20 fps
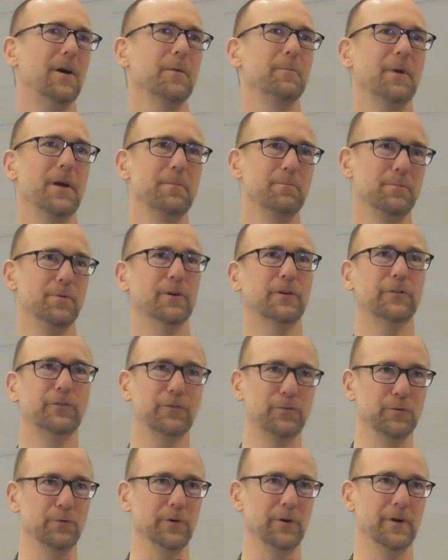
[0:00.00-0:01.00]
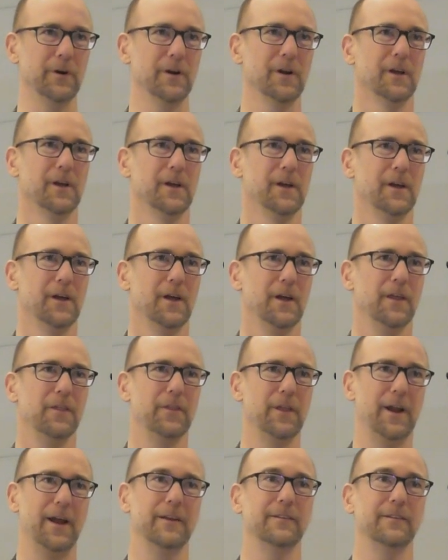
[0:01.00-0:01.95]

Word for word: on my book tour that